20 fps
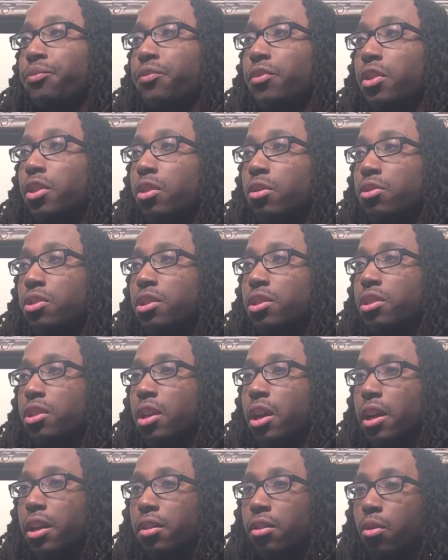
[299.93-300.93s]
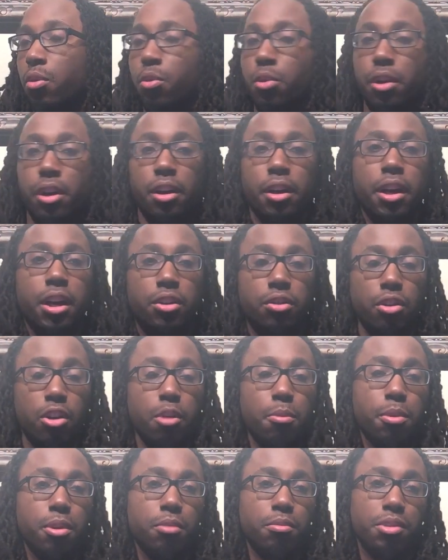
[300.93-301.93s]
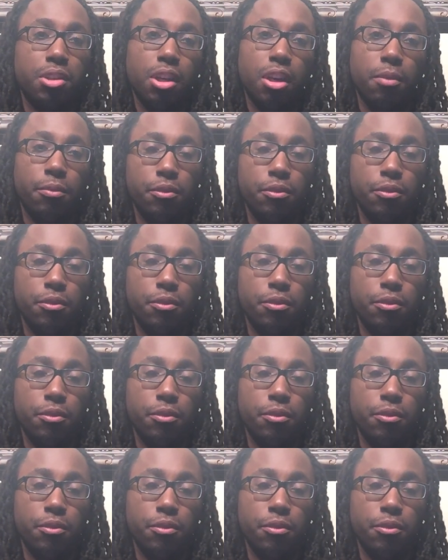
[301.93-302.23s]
you know, she's like the organizer helping him set